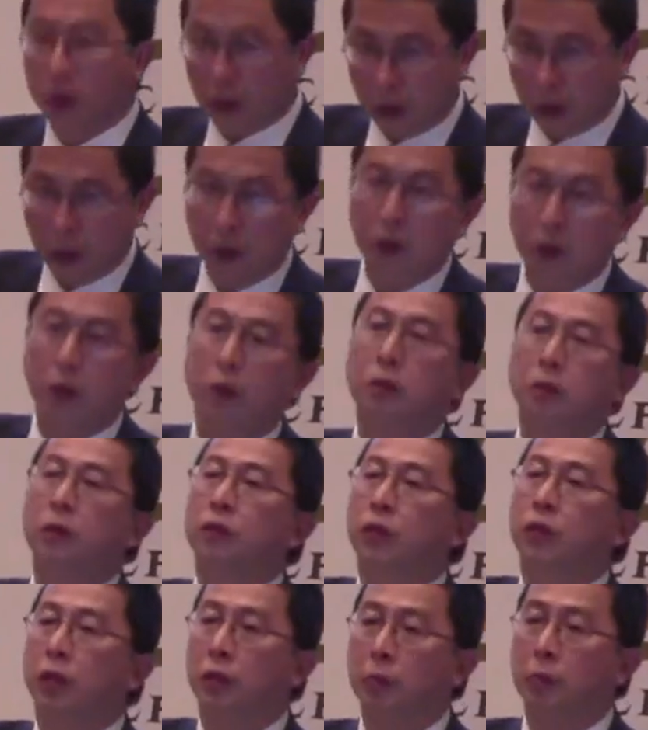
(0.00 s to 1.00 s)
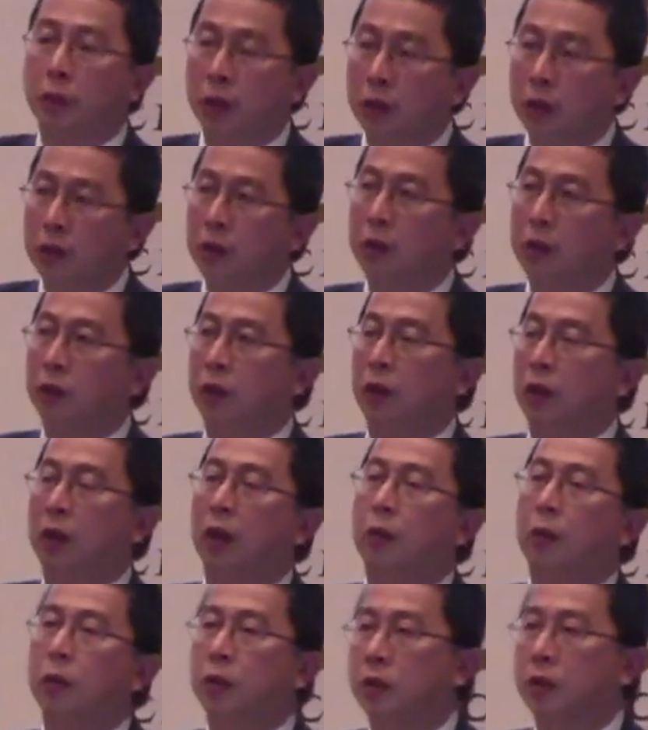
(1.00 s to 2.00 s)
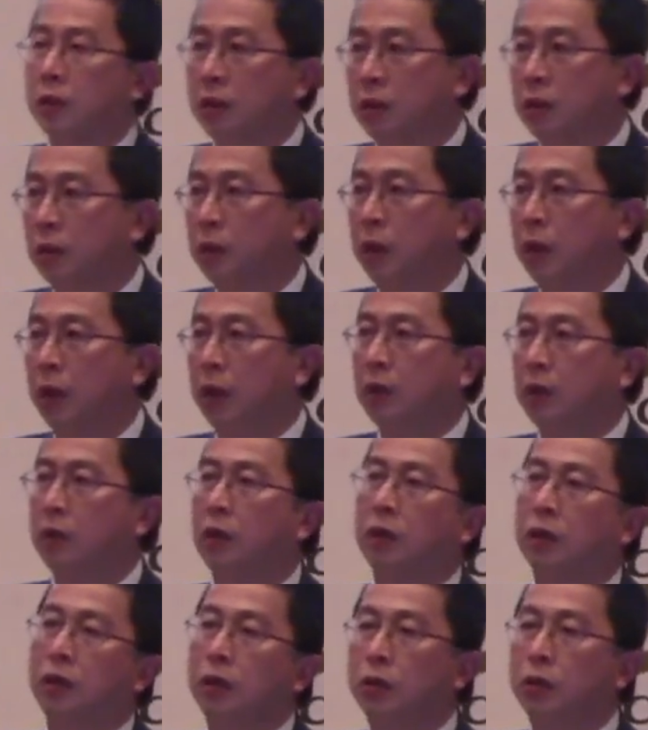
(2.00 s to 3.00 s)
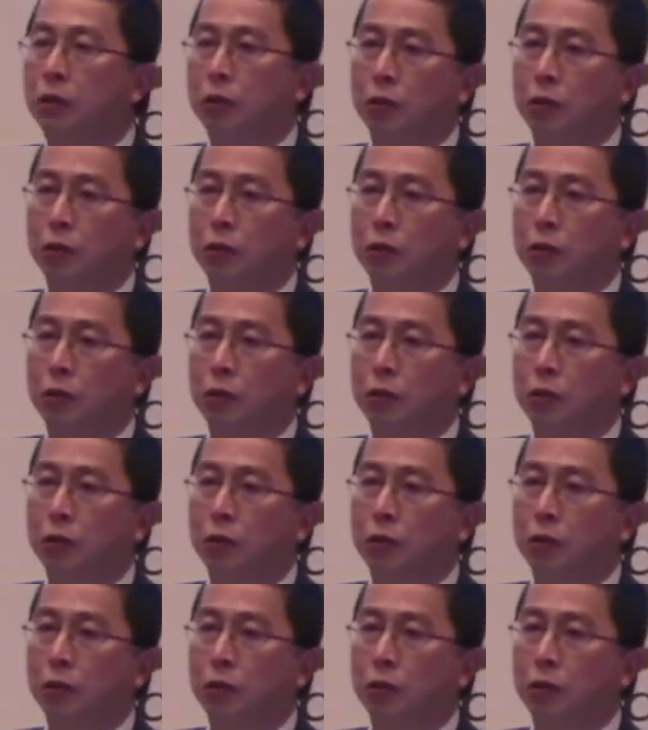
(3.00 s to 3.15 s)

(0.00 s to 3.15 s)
internal variability of the climate system that has nothing to do